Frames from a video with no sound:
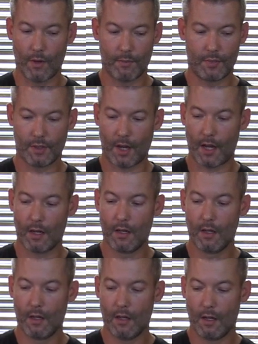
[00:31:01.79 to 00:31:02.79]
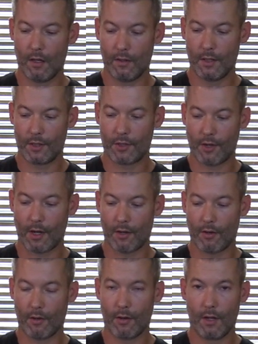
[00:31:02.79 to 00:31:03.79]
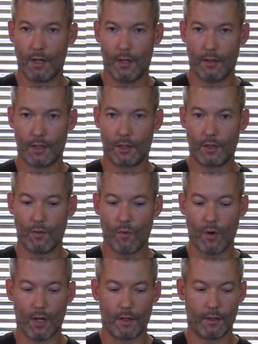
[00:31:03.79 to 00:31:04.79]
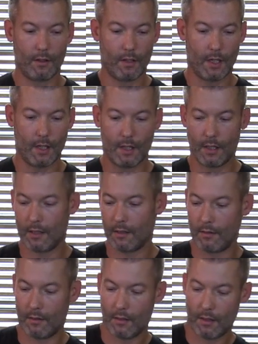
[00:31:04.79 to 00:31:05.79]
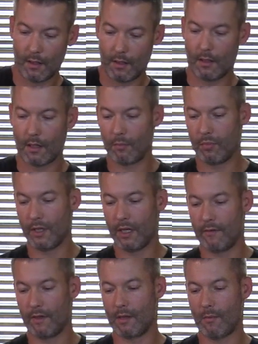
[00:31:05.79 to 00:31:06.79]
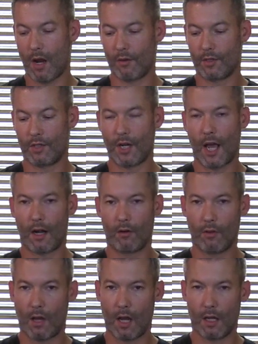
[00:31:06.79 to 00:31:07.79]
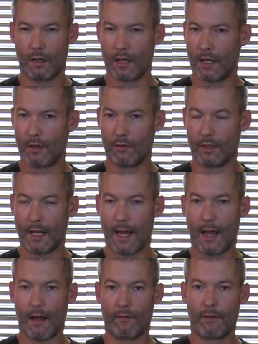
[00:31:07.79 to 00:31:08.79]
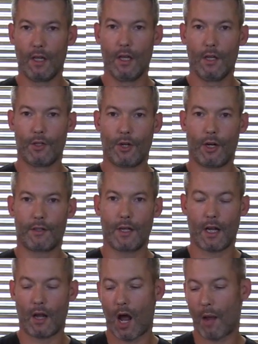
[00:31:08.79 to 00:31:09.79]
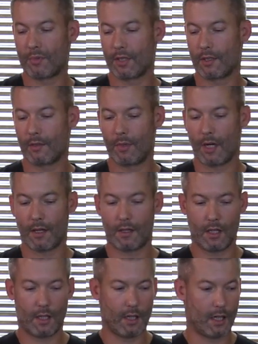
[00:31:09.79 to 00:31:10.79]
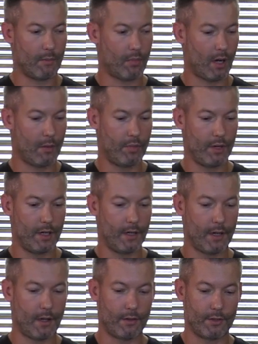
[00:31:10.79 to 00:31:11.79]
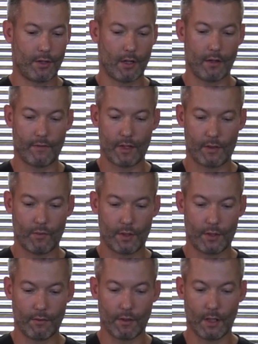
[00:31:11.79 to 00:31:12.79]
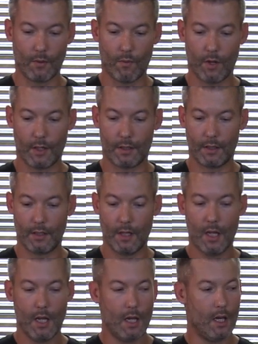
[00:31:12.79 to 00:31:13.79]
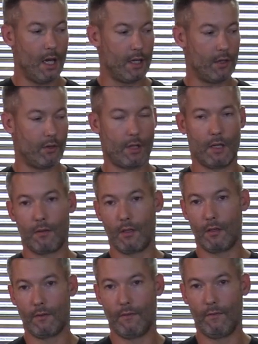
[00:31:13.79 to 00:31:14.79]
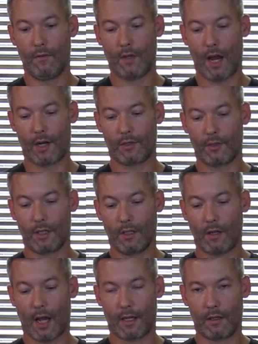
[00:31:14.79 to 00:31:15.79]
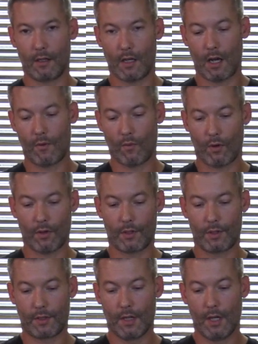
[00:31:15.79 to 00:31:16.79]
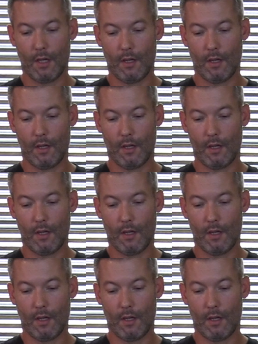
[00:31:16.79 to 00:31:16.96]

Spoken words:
website the trigger that you want. And I believe in the Mountain Shadow line, they only have Trigger Tech options, but I think they could probably put in another trigger if that's what you really wanted. And you can actually, like the Gunworks